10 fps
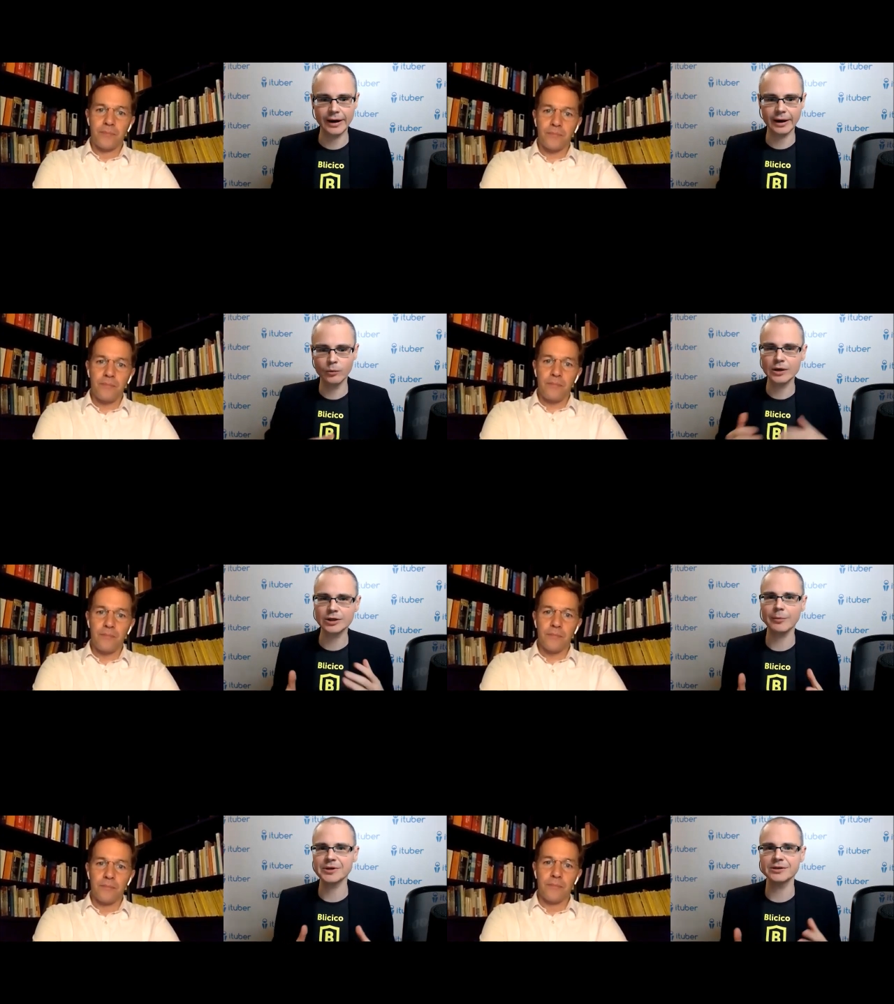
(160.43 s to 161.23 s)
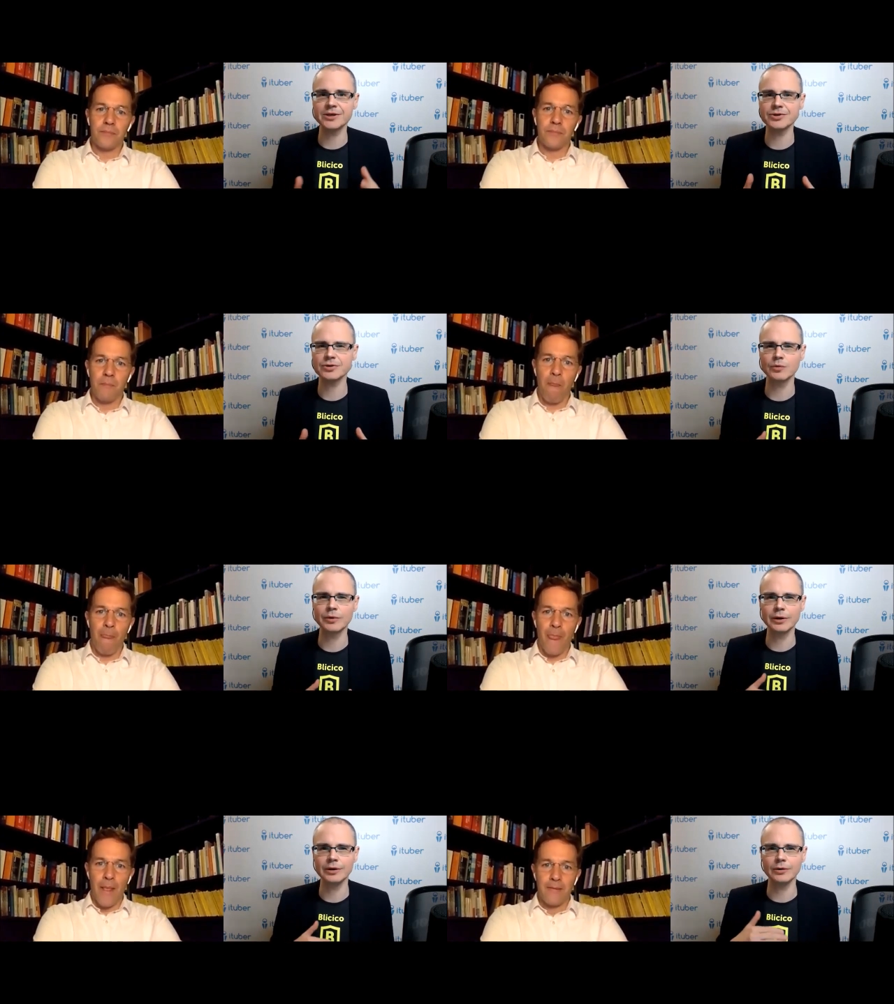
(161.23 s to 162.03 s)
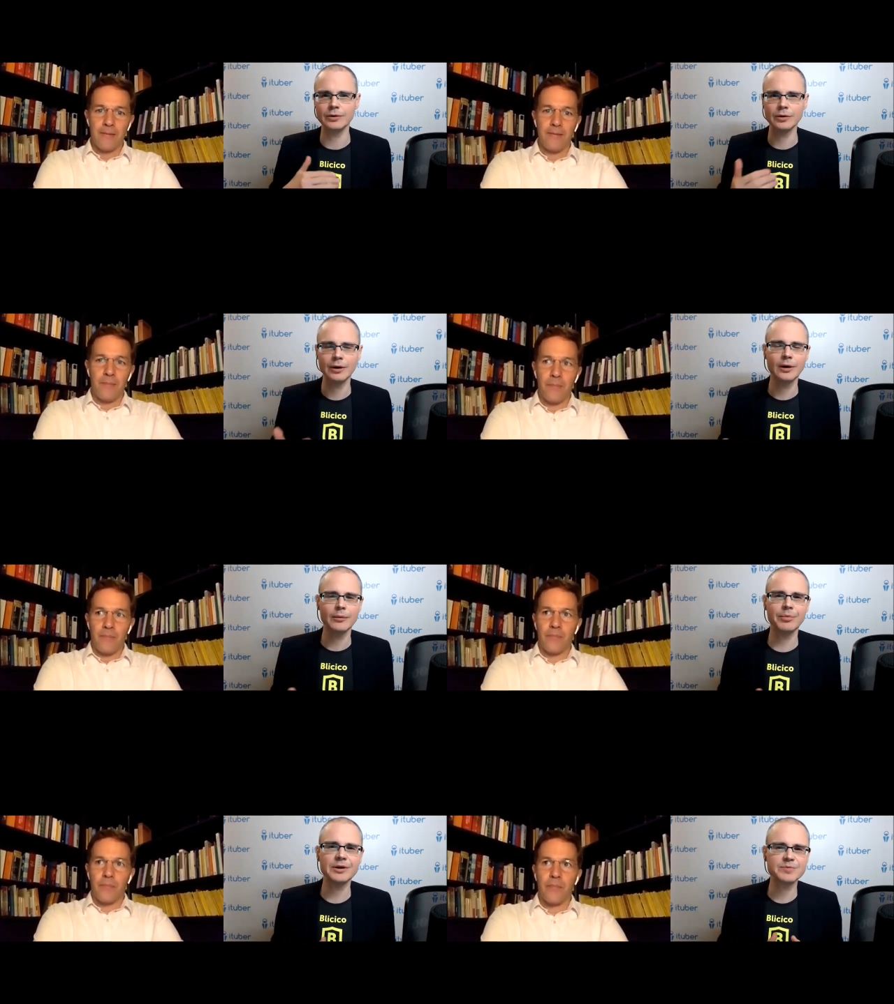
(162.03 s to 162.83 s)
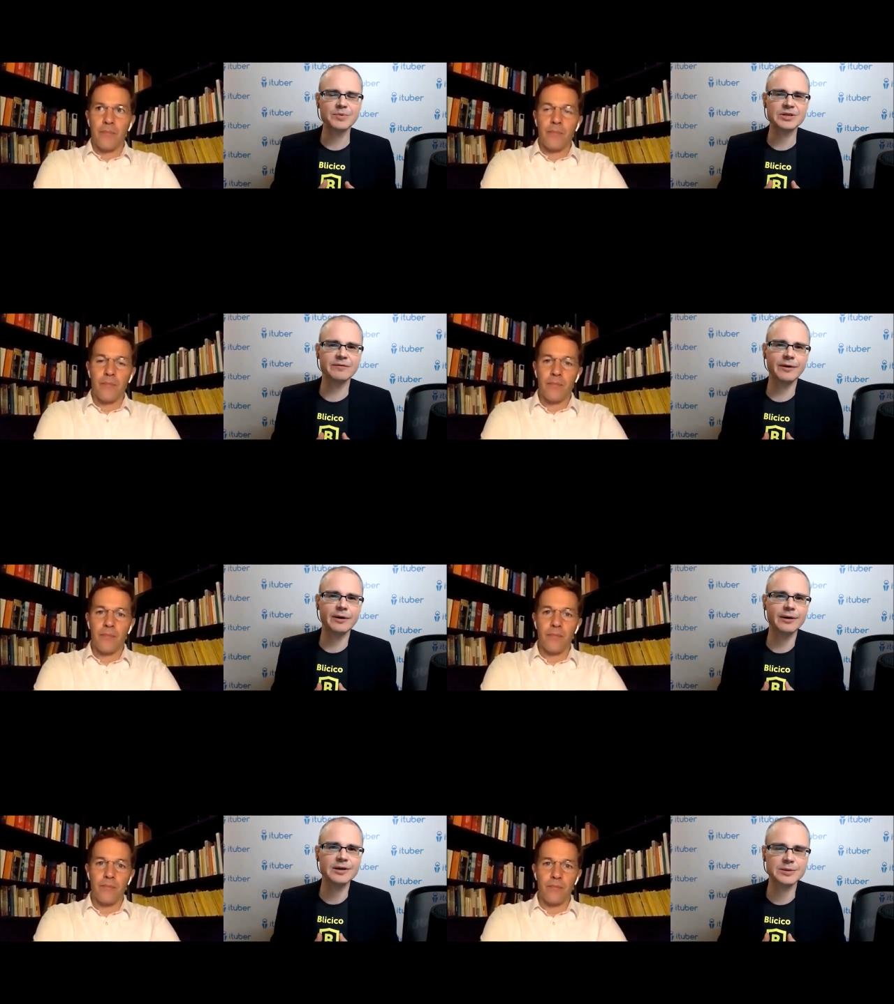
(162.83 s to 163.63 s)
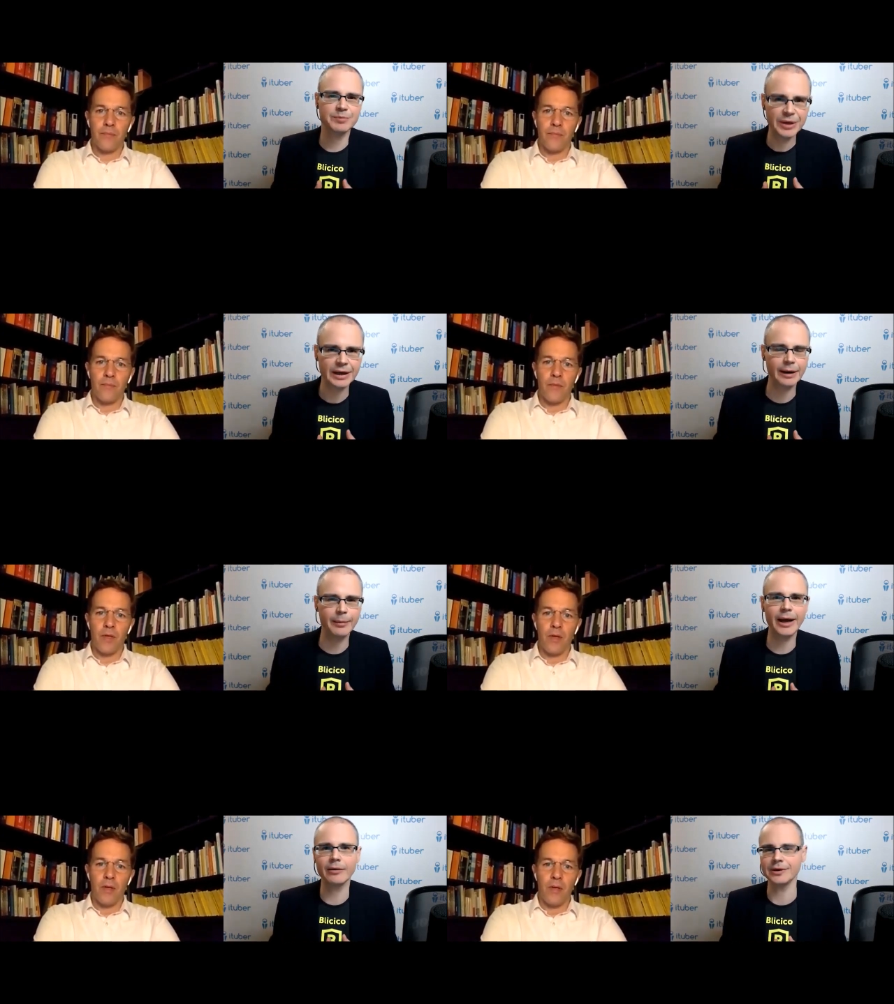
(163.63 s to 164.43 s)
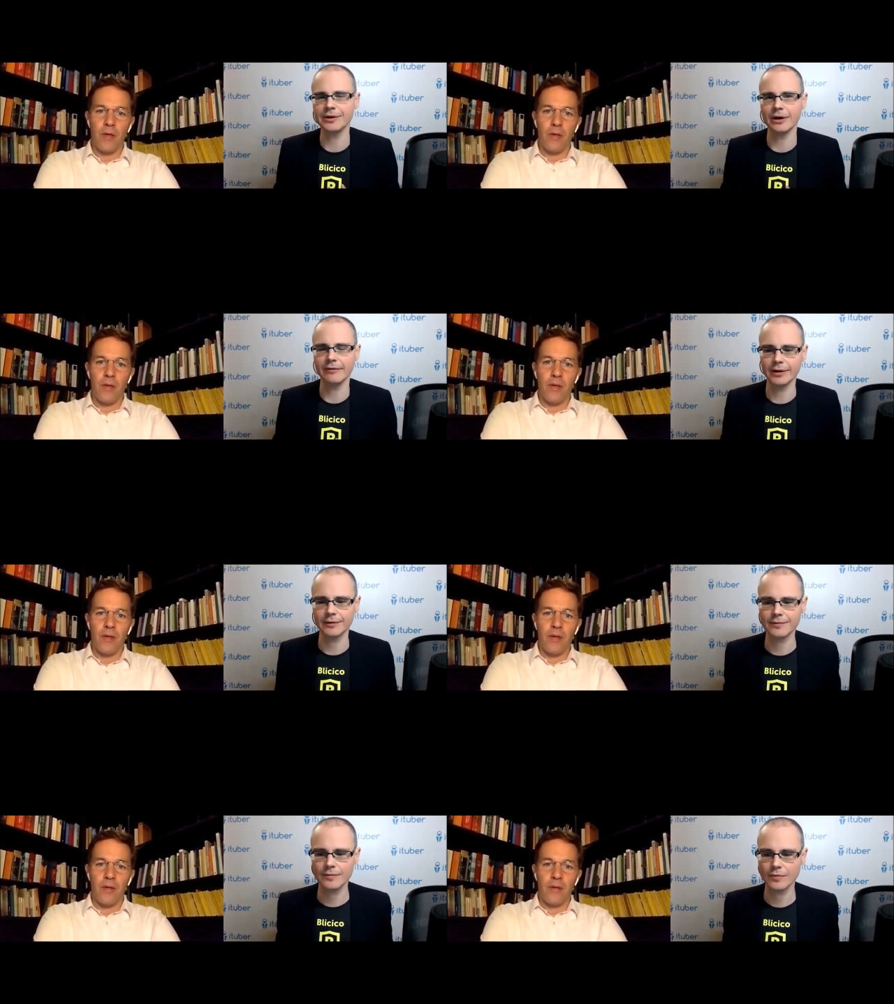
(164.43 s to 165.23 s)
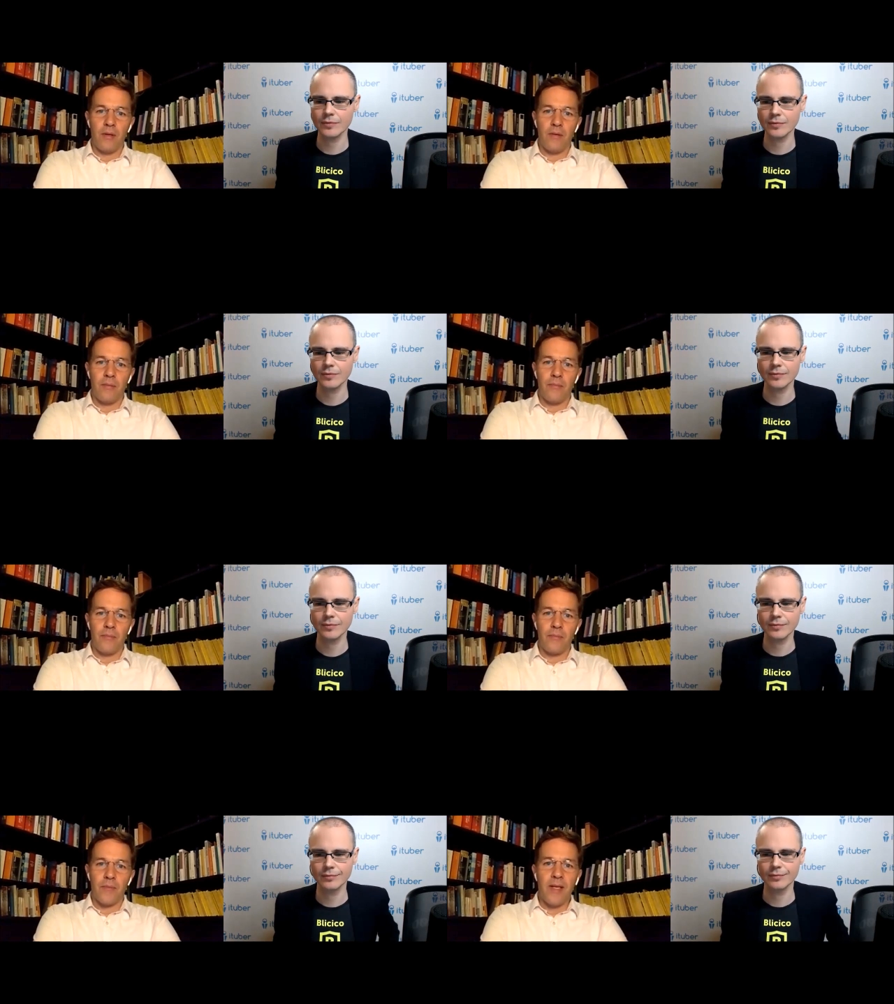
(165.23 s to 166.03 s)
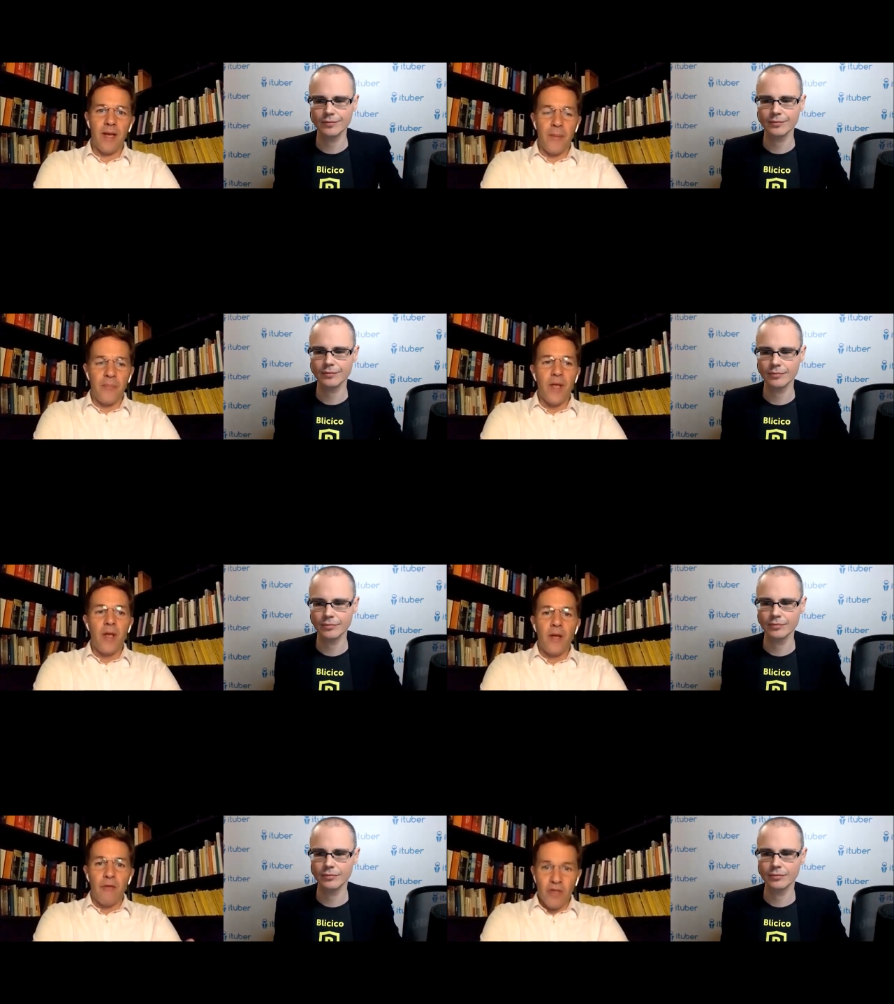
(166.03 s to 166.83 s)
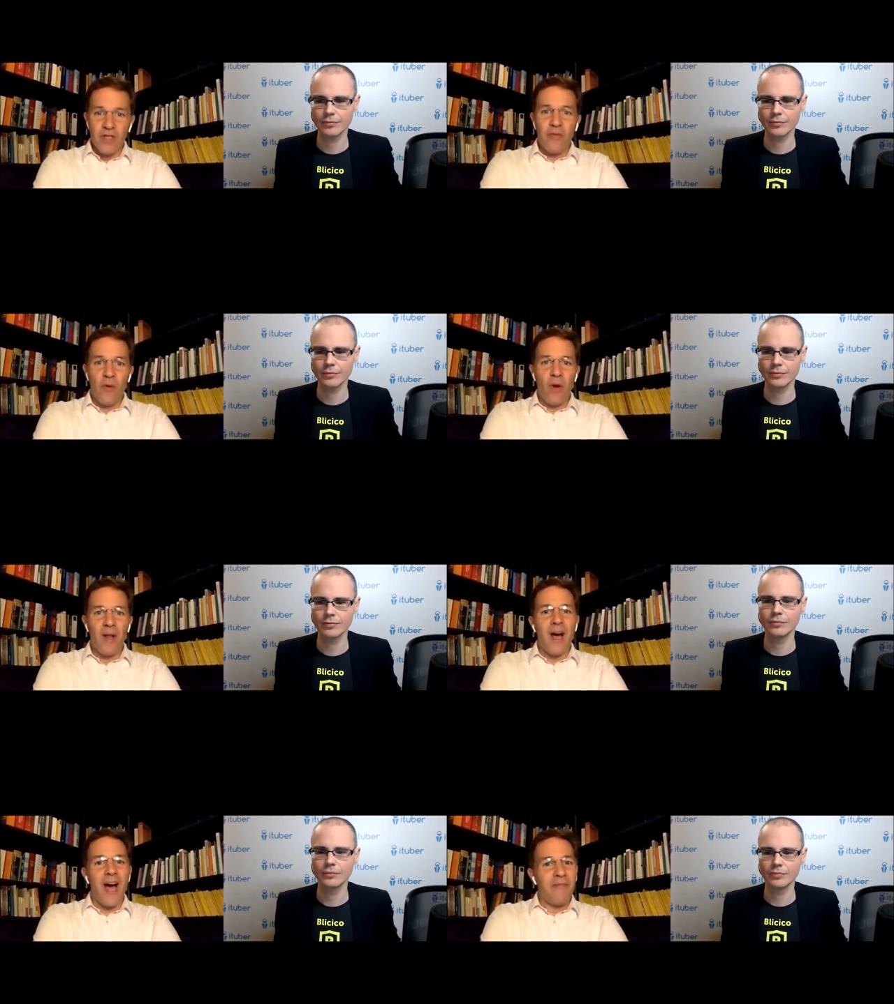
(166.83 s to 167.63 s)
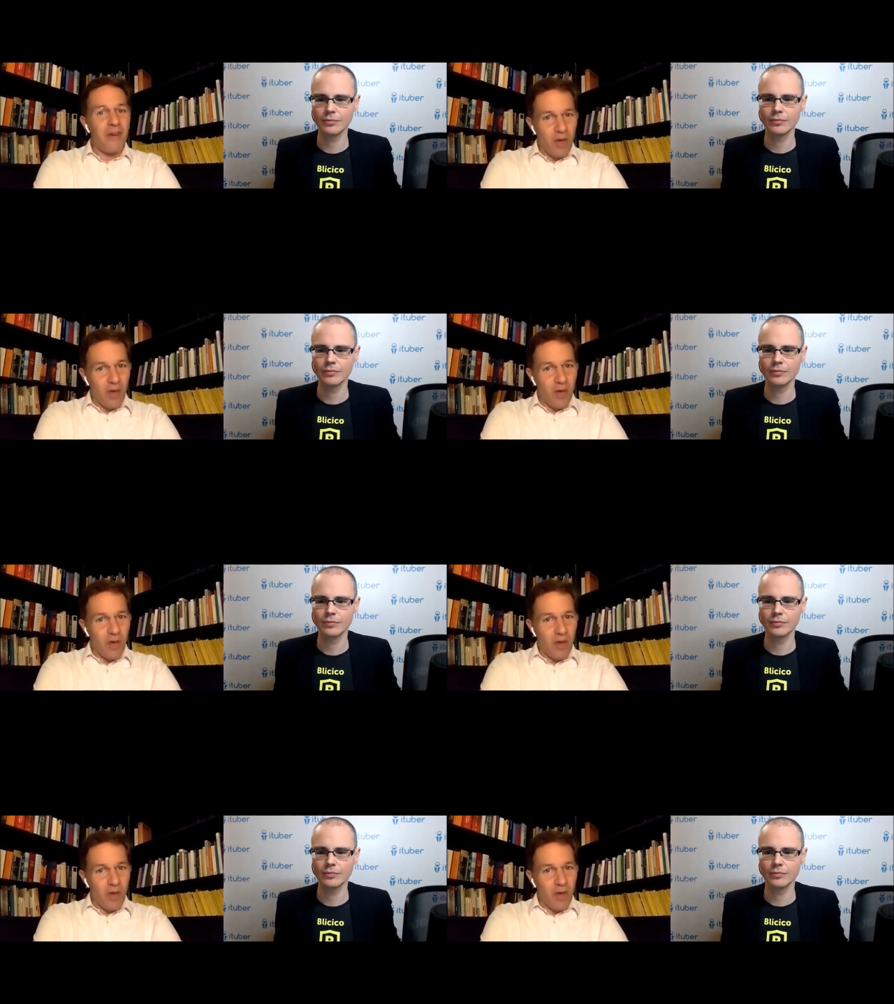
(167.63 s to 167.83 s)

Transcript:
Speaker 1: And what topics and issues will you be specifically speaking about in Yerevan?
Speaker 2: Yeah. First of all, I'm very